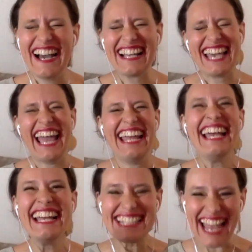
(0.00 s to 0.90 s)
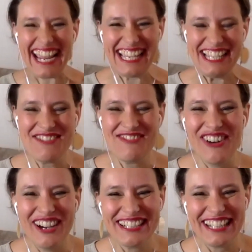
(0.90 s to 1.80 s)
Okay, taking your
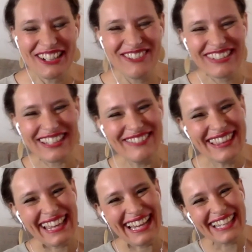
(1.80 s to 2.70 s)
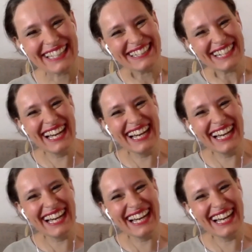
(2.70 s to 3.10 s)
point and compliment. Thank you.